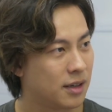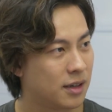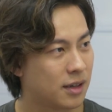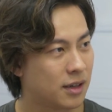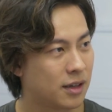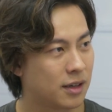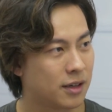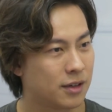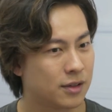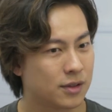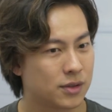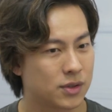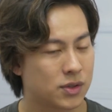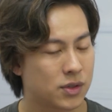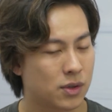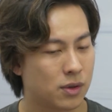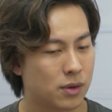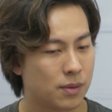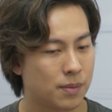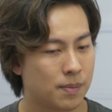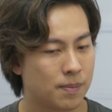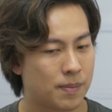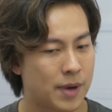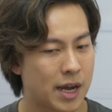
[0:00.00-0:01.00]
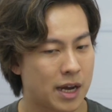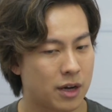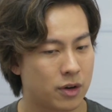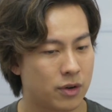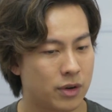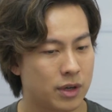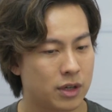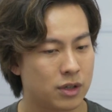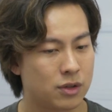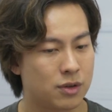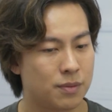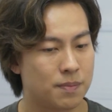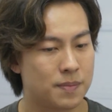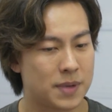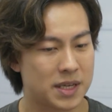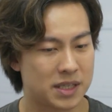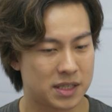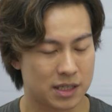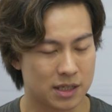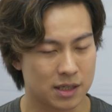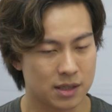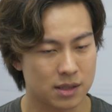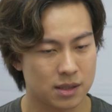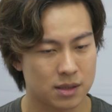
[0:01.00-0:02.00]
You know, so by going into
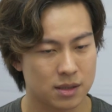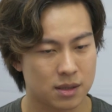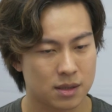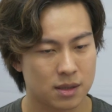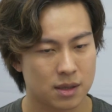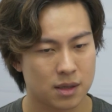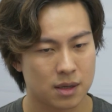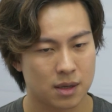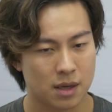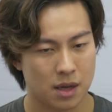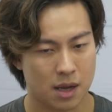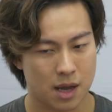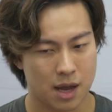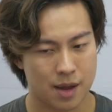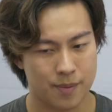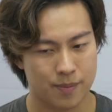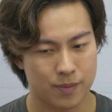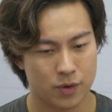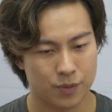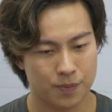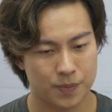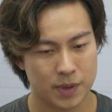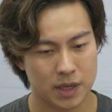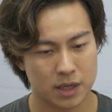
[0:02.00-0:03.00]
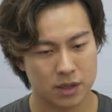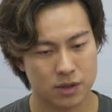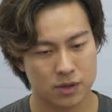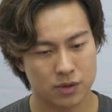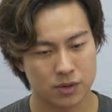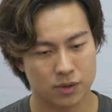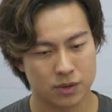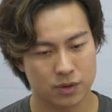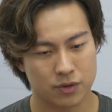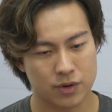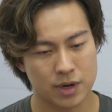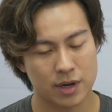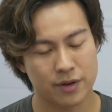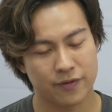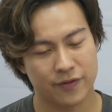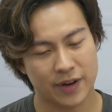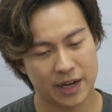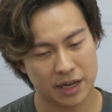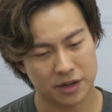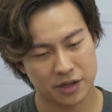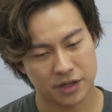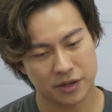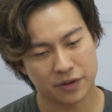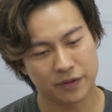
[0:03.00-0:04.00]
business, I'm hoping to create a
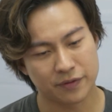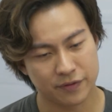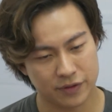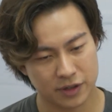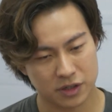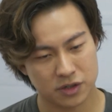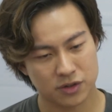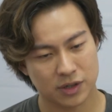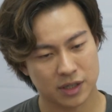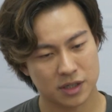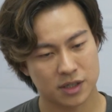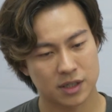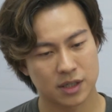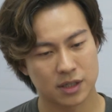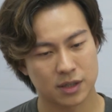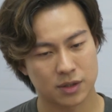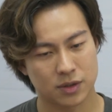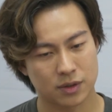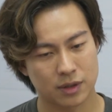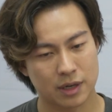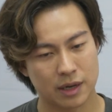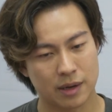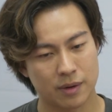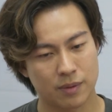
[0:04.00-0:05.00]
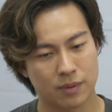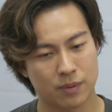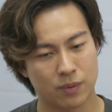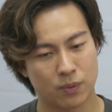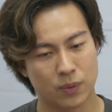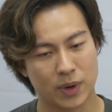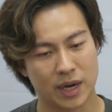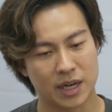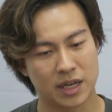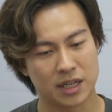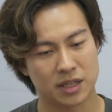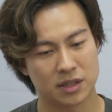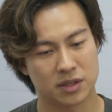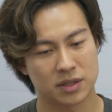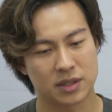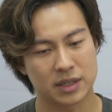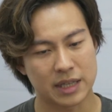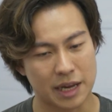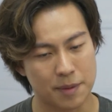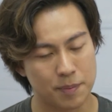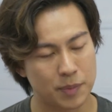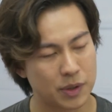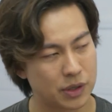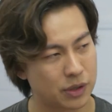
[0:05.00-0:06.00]
financial infrastructure so that when it's
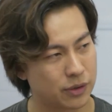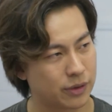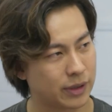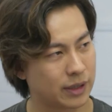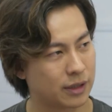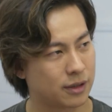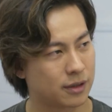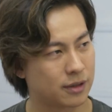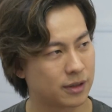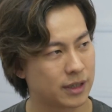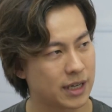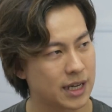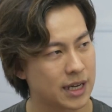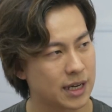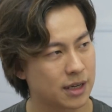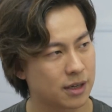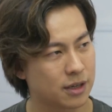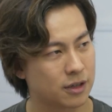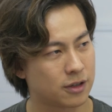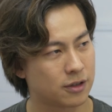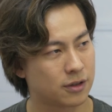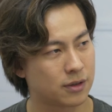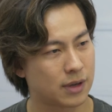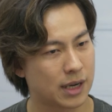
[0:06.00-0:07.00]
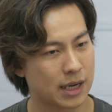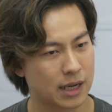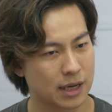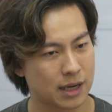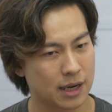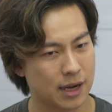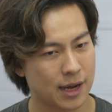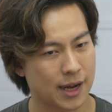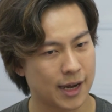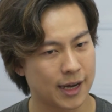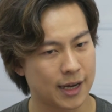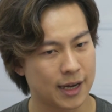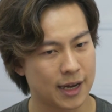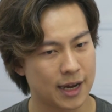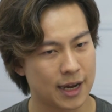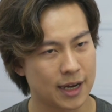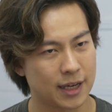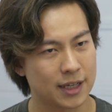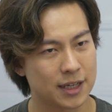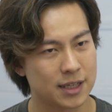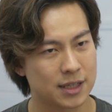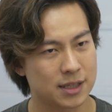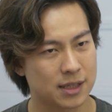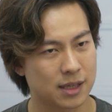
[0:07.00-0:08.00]
stable and all that, you know, I at
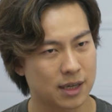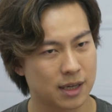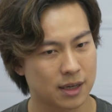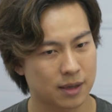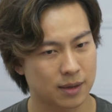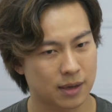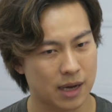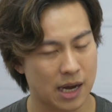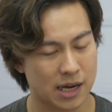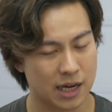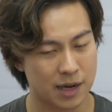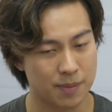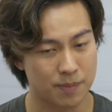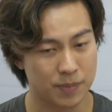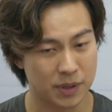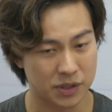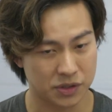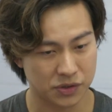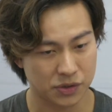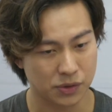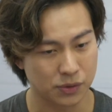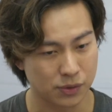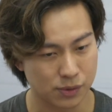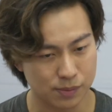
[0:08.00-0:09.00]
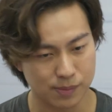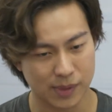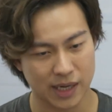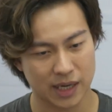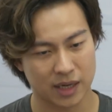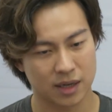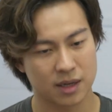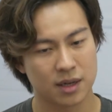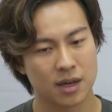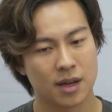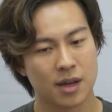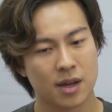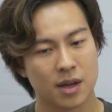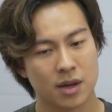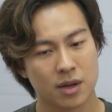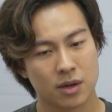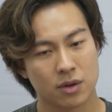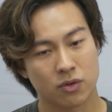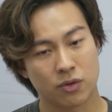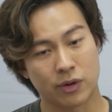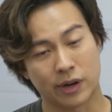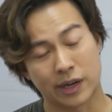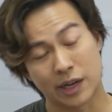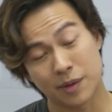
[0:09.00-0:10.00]
least I can pursue my
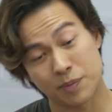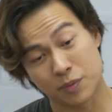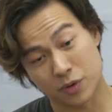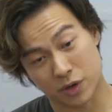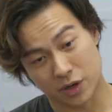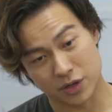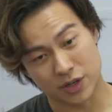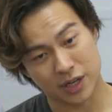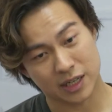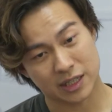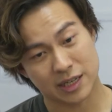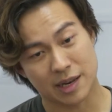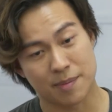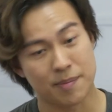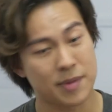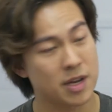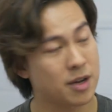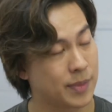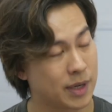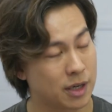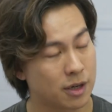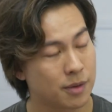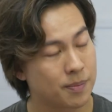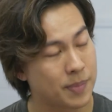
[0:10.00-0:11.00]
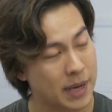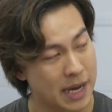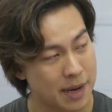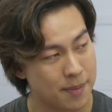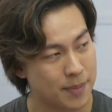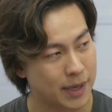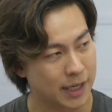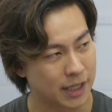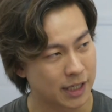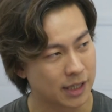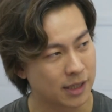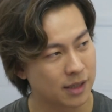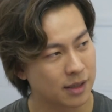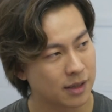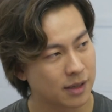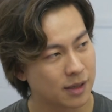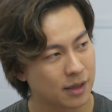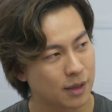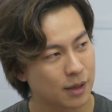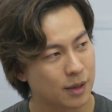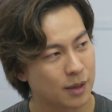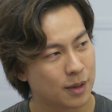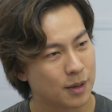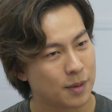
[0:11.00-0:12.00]
creative projects that may or may not pay money,
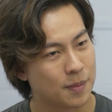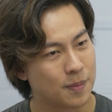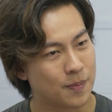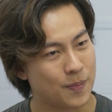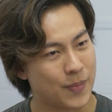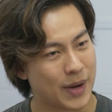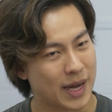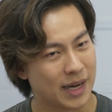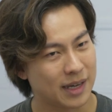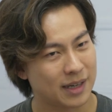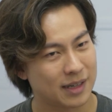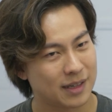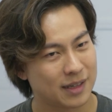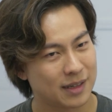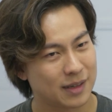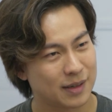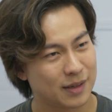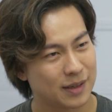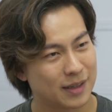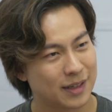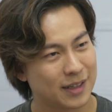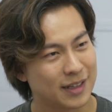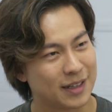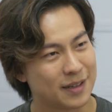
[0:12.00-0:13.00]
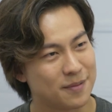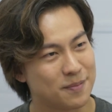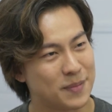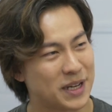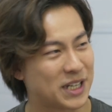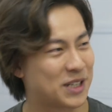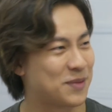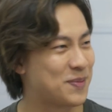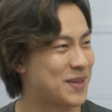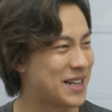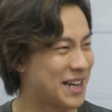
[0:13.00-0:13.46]
but it makes me